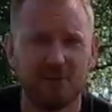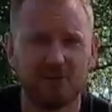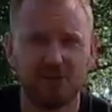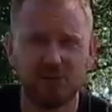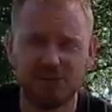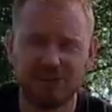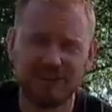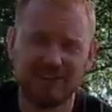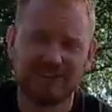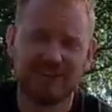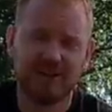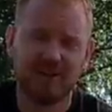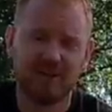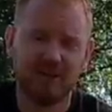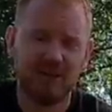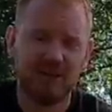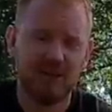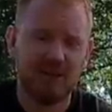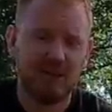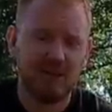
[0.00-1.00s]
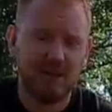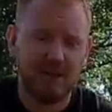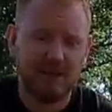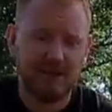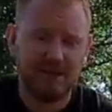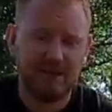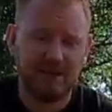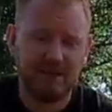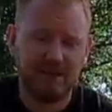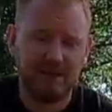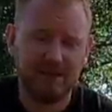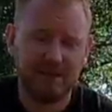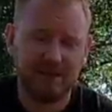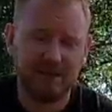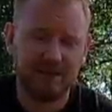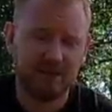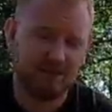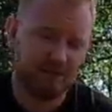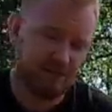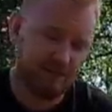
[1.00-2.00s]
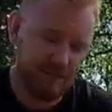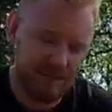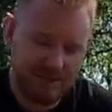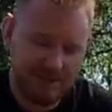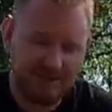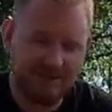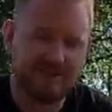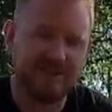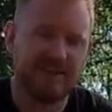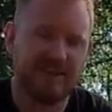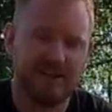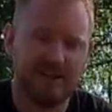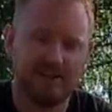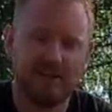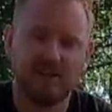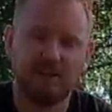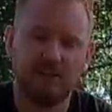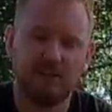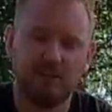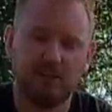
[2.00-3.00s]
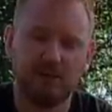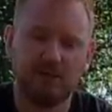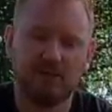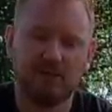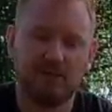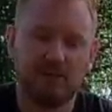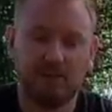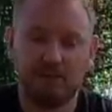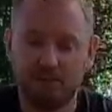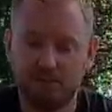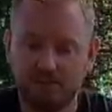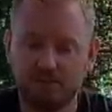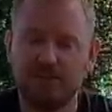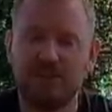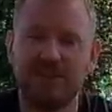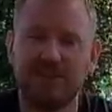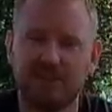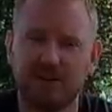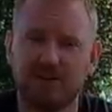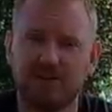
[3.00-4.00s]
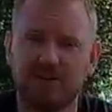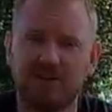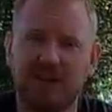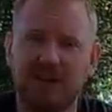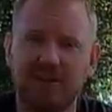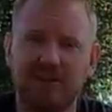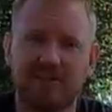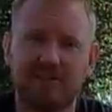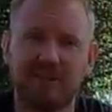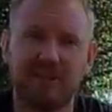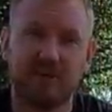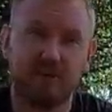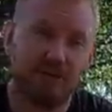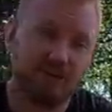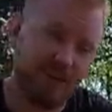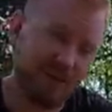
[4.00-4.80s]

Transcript: hours. We sat down in a kind of eating area where we could eat our snacks, and it